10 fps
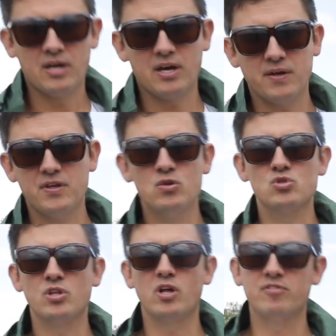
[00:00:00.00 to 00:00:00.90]
uh, they
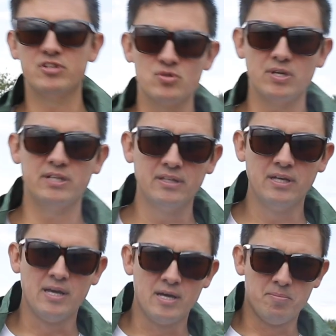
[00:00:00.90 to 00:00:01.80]
use a lot of insulin,
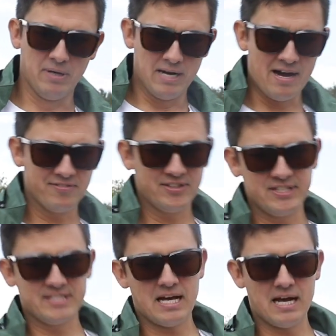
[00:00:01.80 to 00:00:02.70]
but after
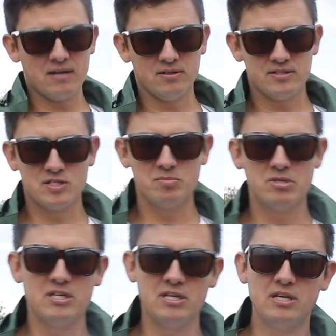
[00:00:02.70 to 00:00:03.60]
they start on
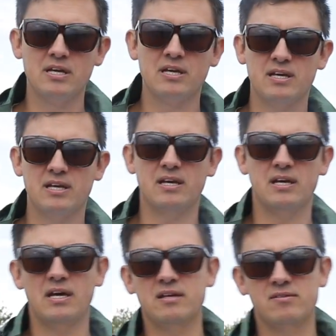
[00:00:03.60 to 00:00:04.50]
CBD uh,
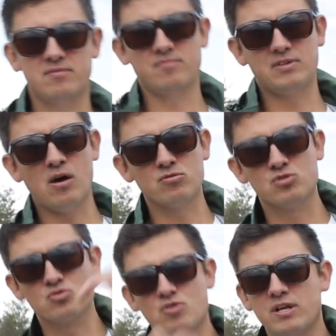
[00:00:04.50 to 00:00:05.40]
and
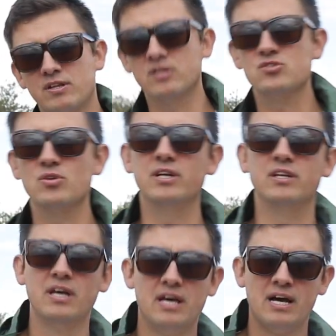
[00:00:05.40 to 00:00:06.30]
down-titrate insulin,